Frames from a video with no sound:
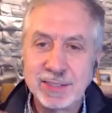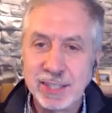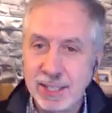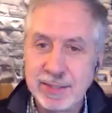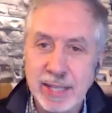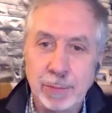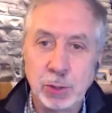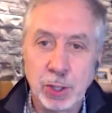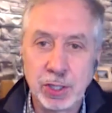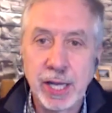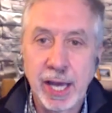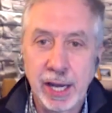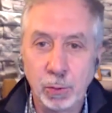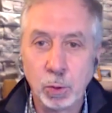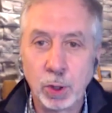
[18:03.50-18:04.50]
an example of the
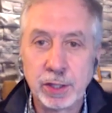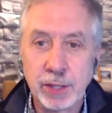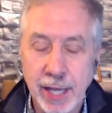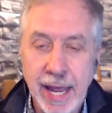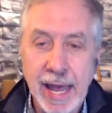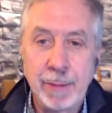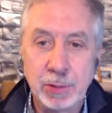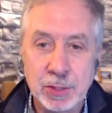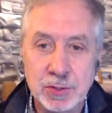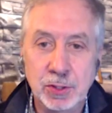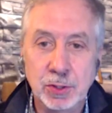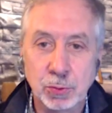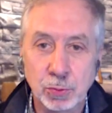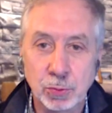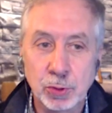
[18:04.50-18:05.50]
kind of work that happens in
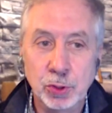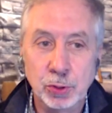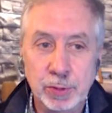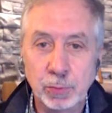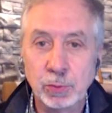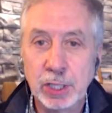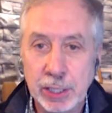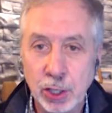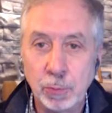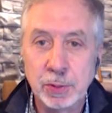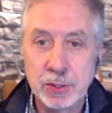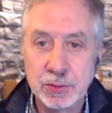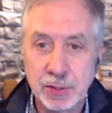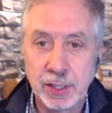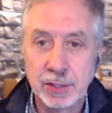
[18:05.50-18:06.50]
the room that really
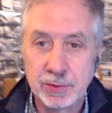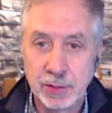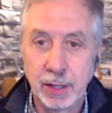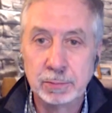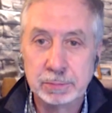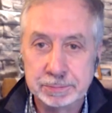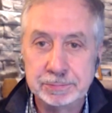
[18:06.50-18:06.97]
opens things up